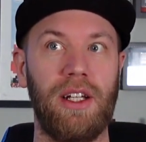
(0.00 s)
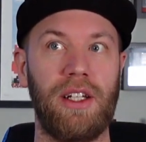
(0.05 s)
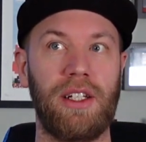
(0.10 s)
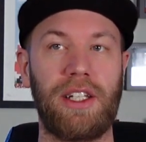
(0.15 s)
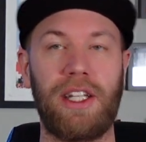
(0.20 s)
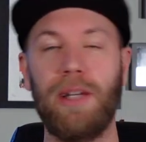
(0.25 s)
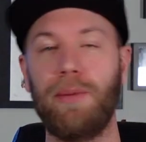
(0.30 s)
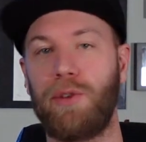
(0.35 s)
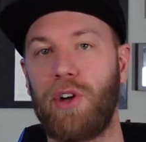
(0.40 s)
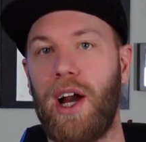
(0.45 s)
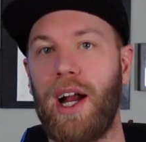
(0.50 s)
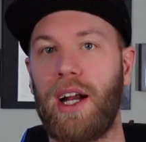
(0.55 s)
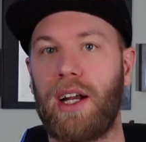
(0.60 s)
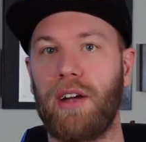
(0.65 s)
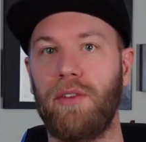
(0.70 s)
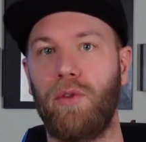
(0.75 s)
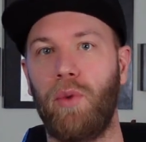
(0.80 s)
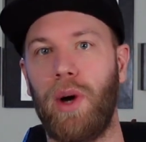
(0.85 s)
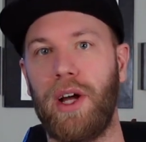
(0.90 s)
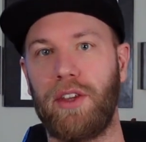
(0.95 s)
keep track
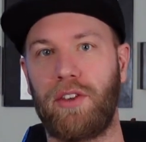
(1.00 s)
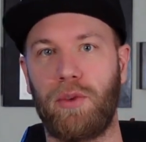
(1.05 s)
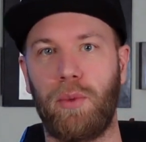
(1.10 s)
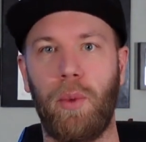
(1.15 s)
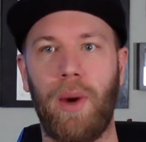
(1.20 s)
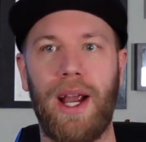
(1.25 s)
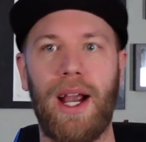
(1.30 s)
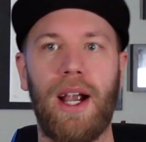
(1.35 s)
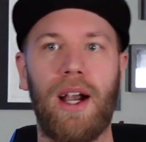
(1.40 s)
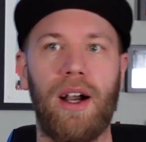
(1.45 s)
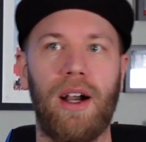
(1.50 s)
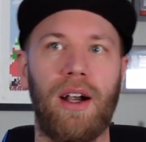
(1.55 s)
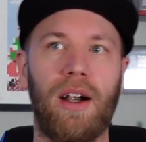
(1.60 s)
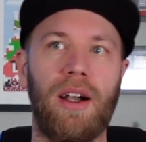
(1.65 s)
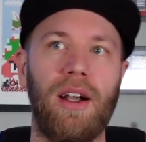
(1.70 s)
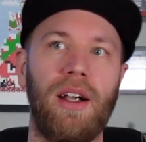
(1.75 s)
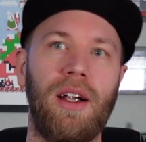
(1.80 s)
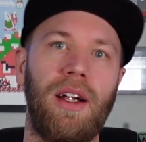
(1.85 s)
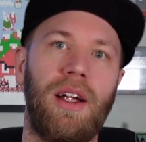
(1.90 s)
of what's where,